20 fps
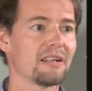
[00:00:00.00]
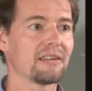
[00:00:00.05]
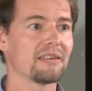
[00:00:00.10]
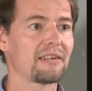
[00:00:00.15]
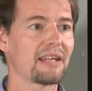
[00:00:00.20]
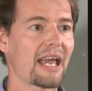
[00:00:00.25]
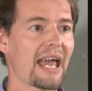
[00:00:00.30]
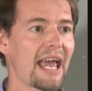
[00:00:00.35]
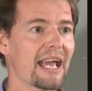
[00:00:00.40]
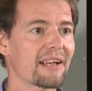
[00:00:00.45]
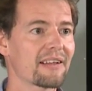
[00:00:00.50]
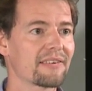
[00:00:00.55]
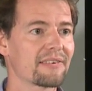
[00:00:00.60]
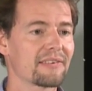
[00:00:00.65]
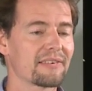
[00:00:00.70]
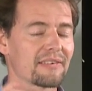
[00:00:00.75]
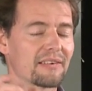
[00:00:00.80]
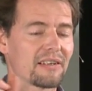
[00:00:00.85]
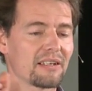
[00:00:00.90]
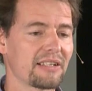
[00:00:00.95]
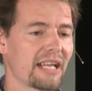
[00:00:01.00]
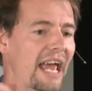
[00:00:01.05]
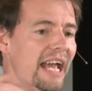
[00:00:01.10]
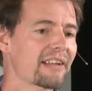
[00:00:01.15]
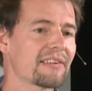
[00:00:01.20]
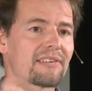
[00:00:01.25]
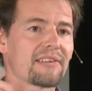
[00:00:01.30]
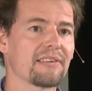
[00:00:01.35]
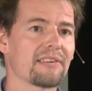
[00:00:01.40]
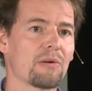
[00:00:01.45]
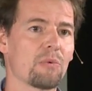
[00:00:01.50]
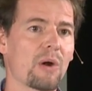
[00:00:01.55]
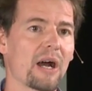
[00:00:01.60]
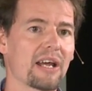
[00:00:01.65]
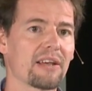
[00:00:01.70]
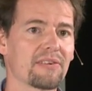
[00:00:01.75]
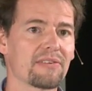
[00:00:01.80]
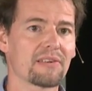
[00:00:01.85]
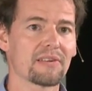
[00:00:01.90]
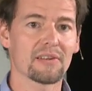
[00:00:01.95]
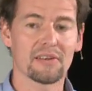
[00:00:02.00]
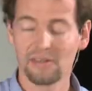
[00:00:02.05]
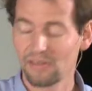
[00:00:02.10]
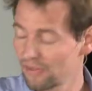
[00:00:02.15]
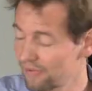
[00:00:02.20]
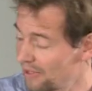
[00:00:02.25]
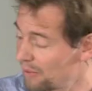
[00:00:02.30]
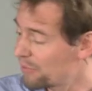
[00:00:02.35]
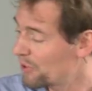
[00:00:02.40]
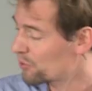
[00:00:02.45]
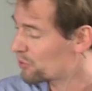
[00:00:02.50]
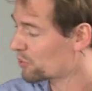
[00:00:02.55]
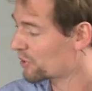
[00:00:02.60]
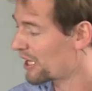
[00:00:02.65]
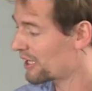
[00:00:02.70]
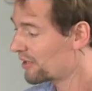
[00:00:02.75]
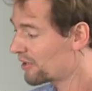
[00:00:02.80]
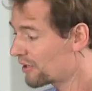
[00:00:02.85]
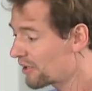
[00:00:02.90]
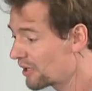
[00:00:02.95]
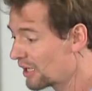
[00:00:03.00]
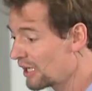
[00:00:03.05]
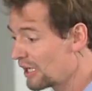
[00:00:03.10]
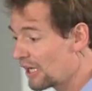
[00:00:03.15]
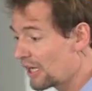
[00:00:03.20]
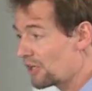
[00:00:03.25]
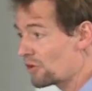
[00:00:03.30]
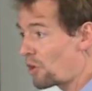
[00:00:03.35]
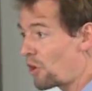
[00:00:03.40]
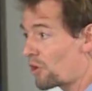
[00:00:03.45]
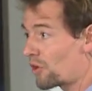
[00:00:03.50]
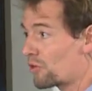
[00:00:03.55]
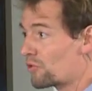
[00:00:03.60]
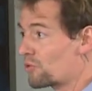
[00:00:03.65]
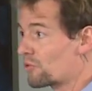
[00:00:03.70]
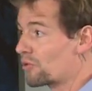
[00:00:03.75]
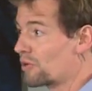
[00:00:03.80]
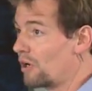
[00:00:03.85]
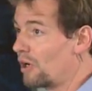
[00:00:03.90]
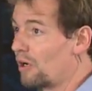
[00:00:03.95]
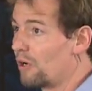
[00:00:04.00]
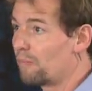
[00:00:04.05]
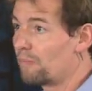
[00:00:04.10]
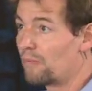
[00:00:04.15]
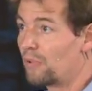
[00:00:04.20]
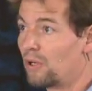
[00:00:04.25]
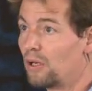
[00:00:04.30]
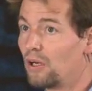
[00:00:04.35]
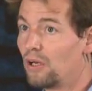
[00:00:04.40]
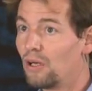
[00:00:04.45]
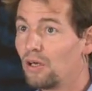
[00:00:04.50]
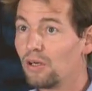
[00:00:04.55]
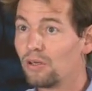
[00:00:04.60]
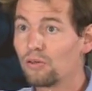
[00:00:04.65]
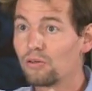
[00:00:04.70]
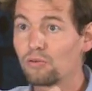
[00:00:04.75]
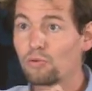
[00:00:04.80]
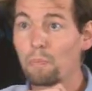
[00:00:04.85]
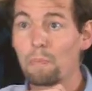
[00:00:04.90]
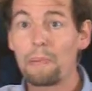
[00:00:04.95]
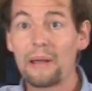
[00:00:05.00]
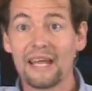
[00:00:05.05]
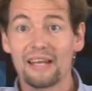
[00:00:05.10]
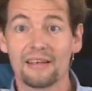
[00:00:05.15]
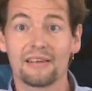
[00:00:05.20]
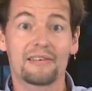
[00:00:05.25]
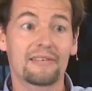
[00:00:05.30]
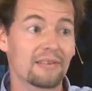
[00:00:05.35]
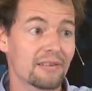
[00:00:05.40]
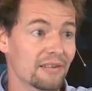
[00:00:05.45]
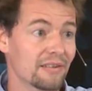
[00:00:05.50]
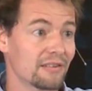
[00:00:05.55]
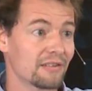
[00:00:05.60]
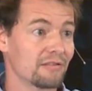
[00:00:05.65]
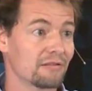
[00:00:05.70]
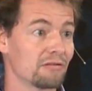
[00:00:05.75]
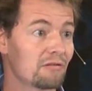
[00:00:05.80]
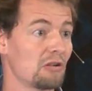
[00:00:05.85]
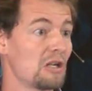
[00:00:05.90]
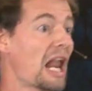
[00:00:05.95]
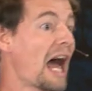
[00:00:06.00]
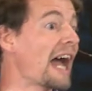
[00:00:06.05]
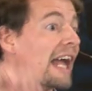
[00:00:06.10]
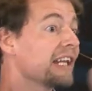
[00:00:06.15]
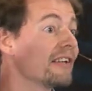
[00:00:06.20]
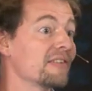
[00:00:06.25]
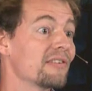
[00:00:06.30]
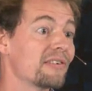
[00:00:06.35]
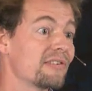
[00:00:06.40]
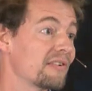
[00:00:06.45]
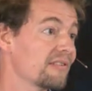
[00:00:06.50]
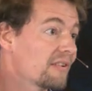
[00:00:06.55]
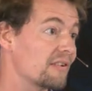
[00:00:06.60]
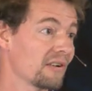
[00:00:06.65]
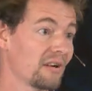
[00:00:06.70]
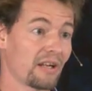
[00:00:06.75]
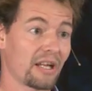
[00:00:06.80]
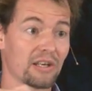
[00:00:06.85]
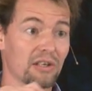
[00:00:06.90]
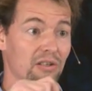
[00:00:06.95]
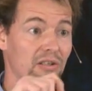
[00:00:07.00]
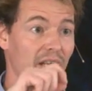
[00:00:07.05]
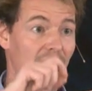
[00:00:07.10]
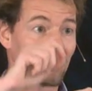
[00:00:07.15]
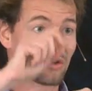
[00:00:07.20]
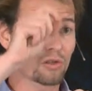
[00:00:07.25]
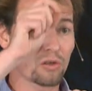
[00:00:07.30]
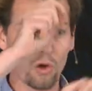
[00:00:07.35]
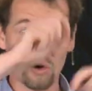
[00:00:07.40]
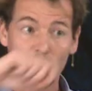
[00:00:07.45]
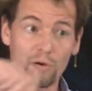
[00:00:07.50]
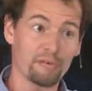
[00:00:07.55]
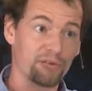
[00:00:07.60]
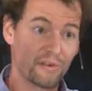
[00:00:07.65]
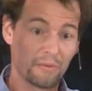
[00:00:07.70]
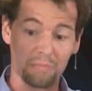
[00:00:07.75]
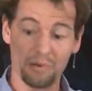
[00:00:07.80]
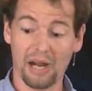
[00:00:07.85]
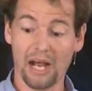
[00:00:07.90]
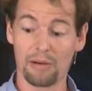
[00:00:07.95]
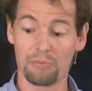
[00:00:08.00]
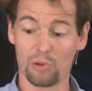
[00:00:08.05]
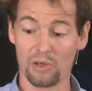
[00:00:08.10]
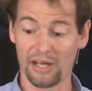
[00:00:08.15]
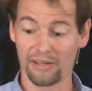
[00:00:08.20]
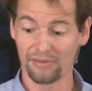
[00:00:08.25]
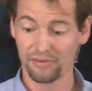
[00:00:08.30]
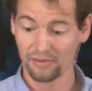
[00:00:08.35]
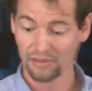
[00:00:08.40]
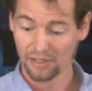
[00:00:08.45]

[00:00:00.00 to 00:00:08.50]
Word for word: the, x, the x's and the y's somehow together in order to, um, to paint lines and, and curves and parabolas.